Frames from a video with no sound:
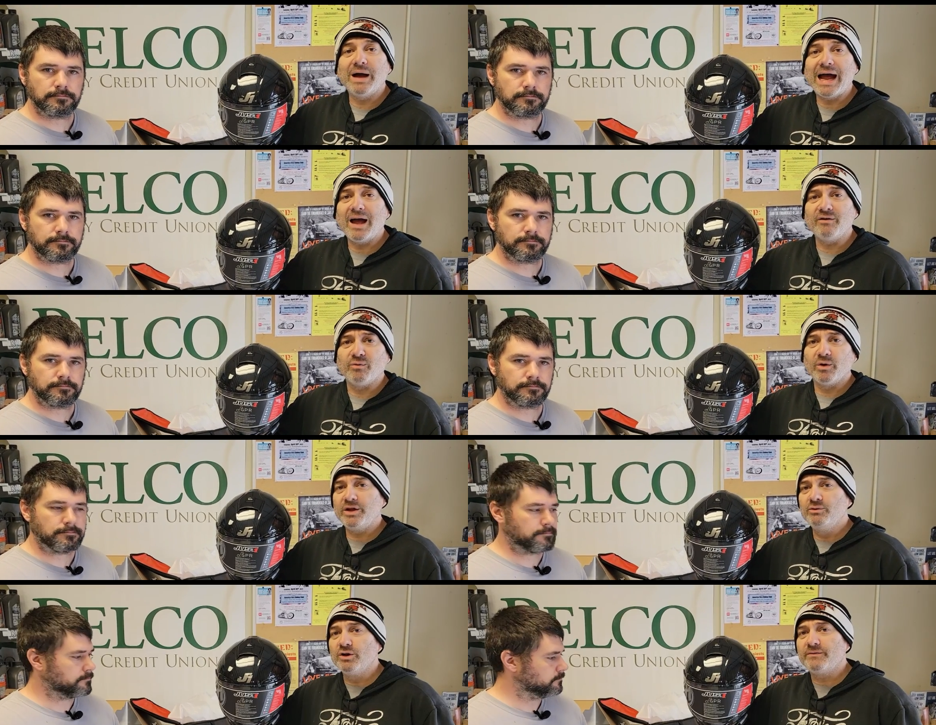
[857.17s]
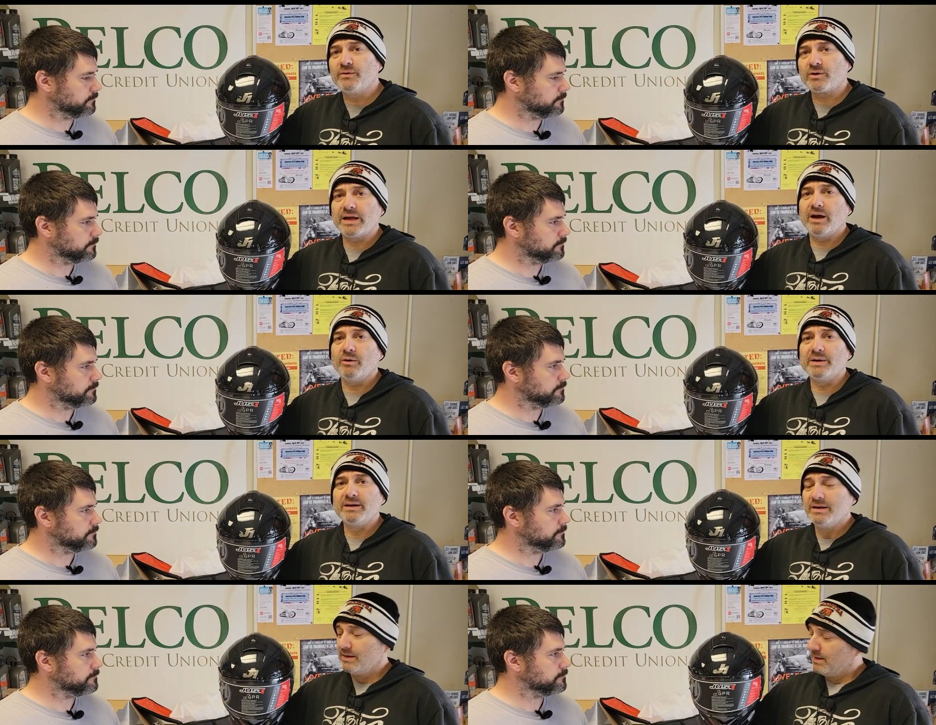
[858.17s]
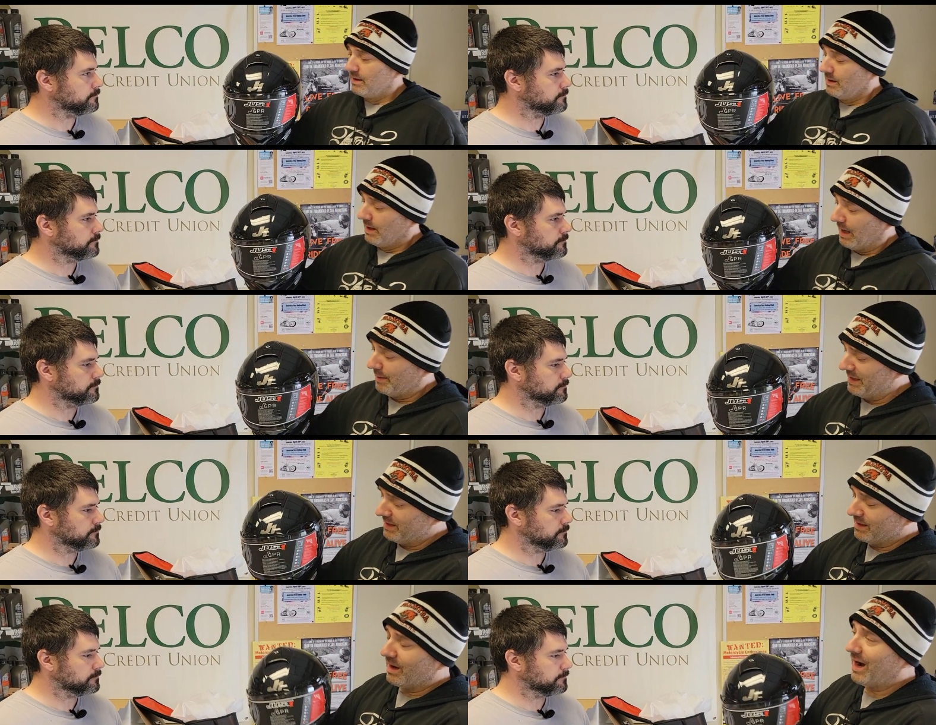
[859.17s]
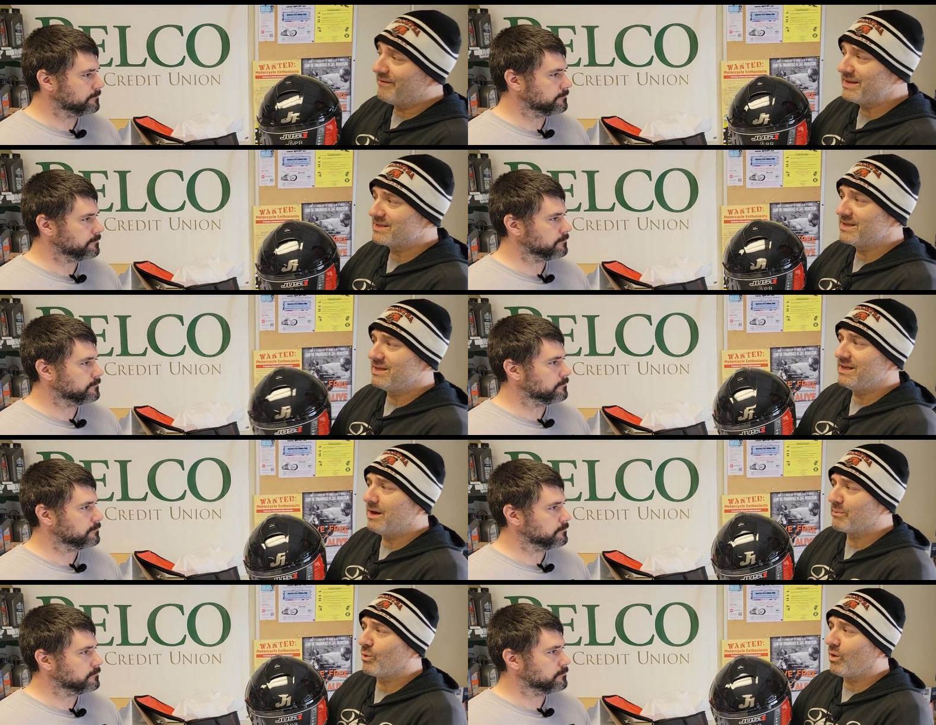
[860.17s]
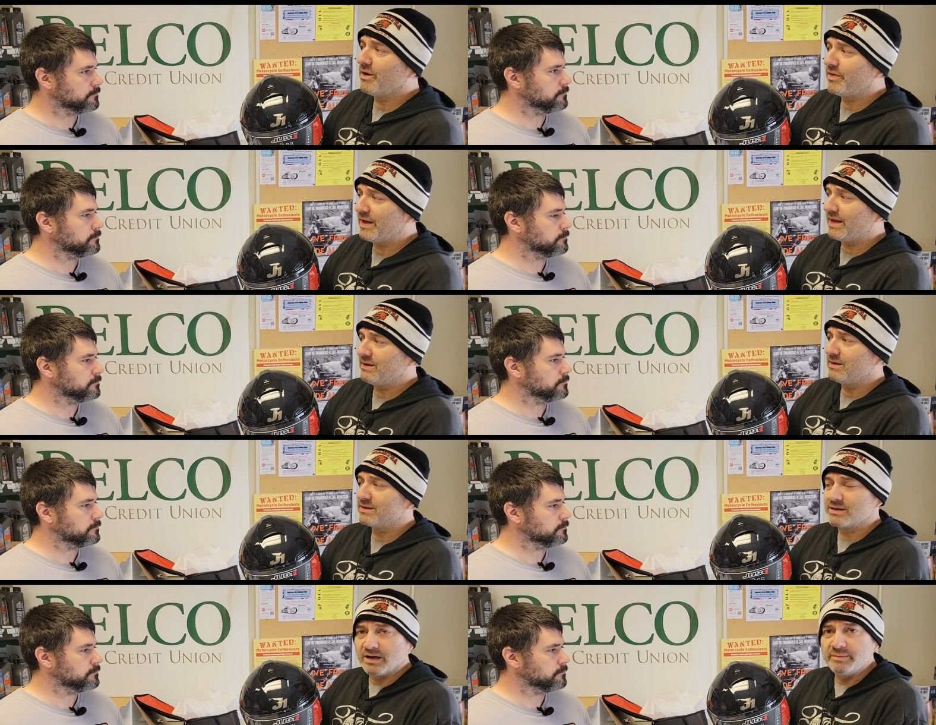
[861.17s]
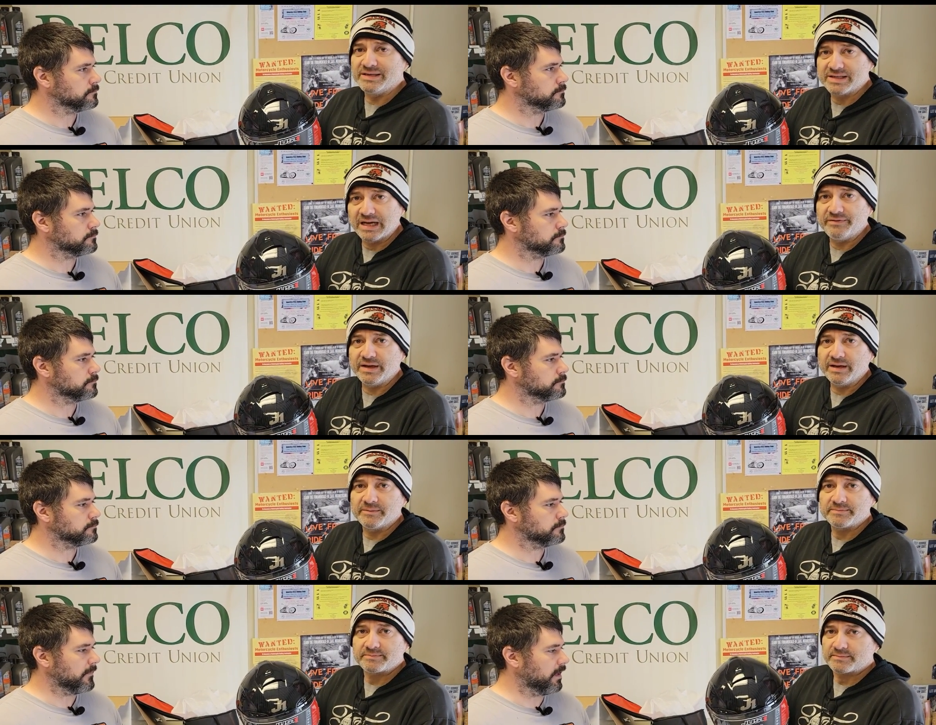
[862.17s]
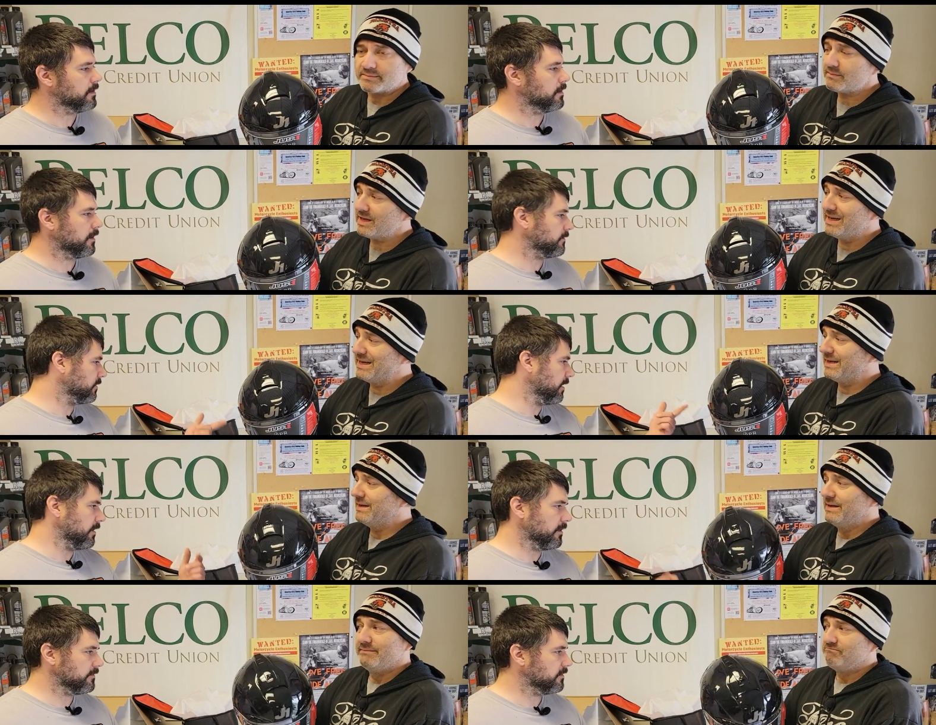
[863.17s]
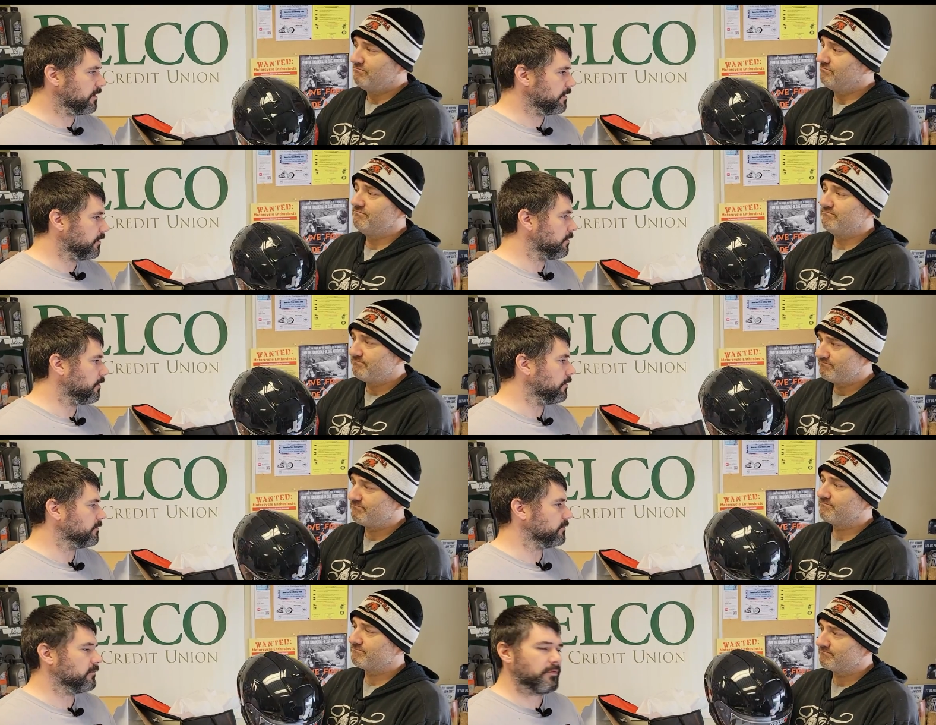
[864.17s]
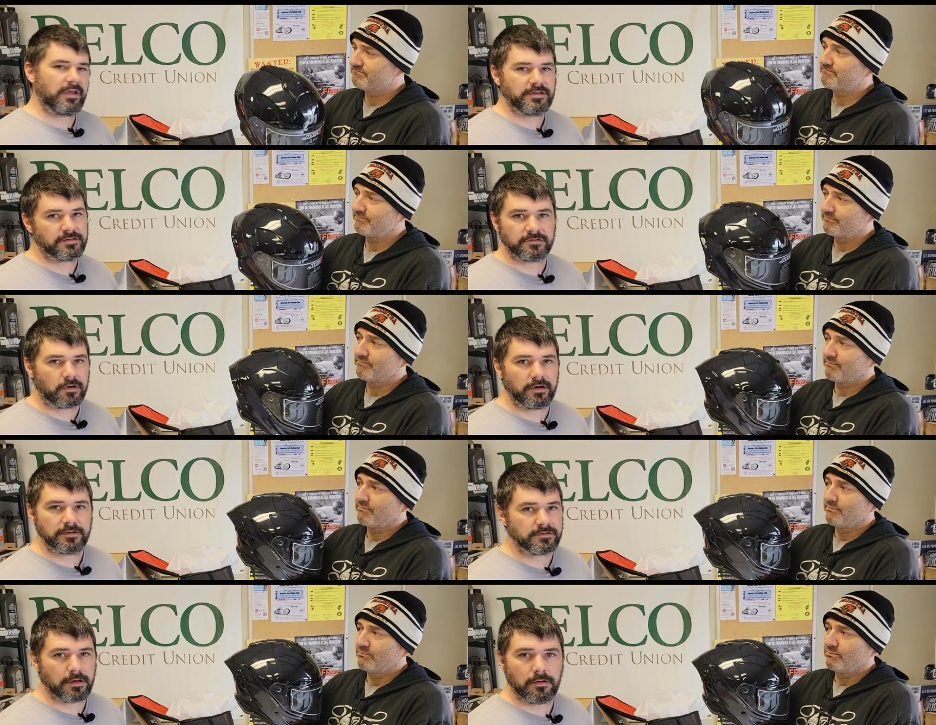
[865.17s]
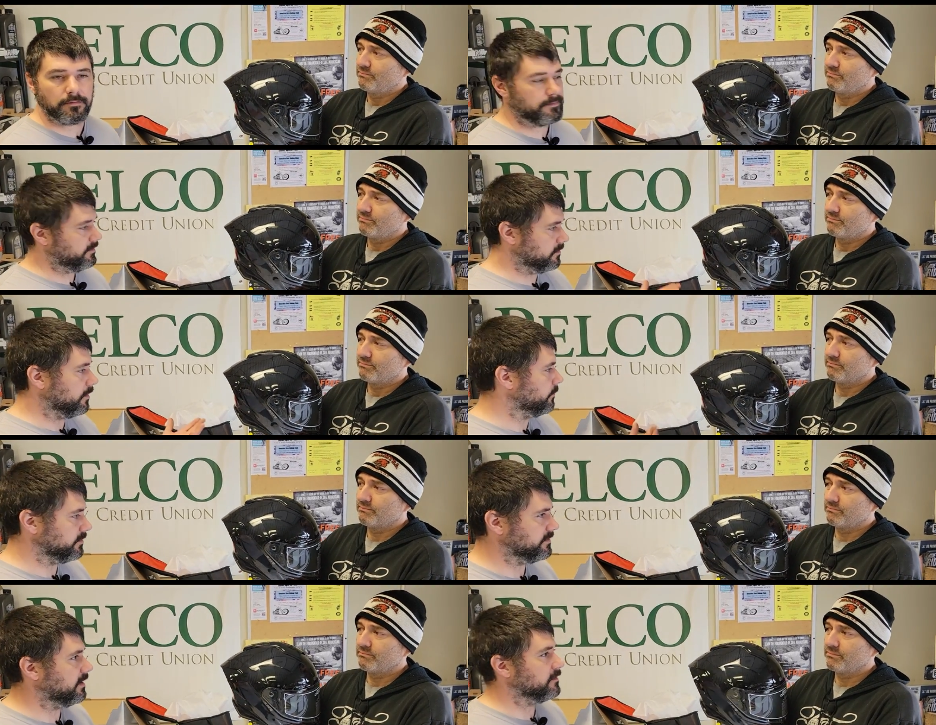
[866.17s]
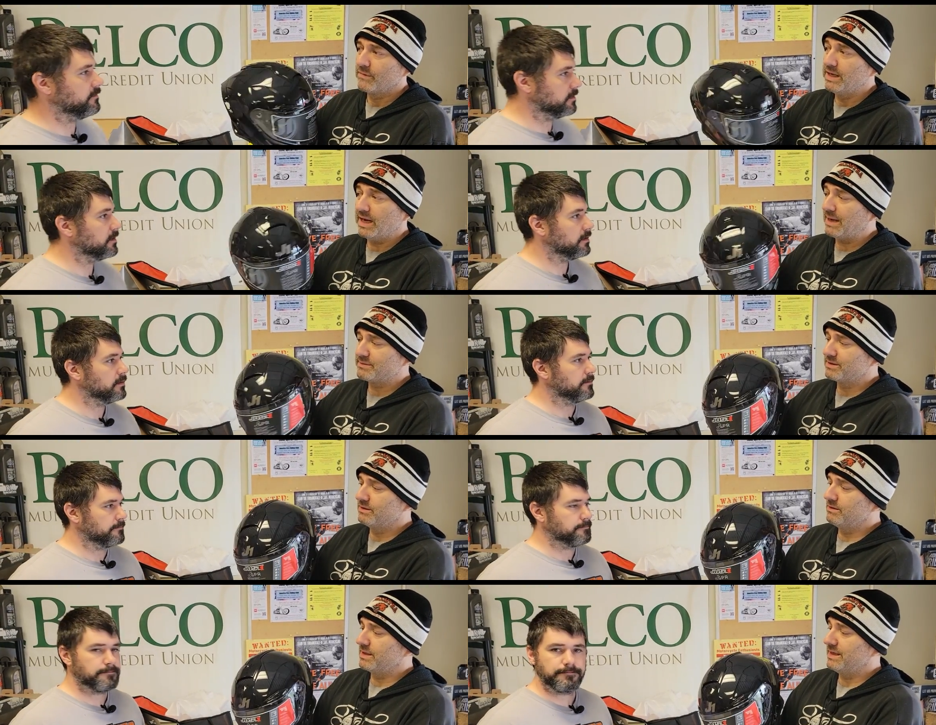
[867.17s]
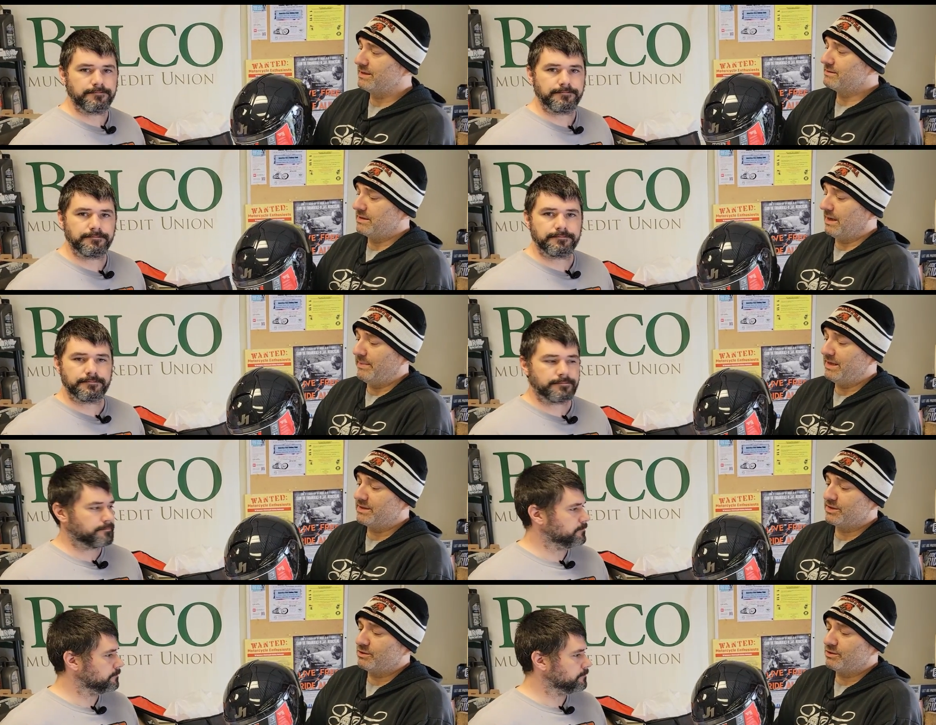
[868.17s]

Speaker 1: have? What do you look for in a helmet? I mean, obviously the number one thing is going to be safety.
Speaker 2: Yeah, and that's got that's got all, all the certifications on it, so it's
Speaker 1: going to be safe. Yeah, absolutely. It's I mean, it's a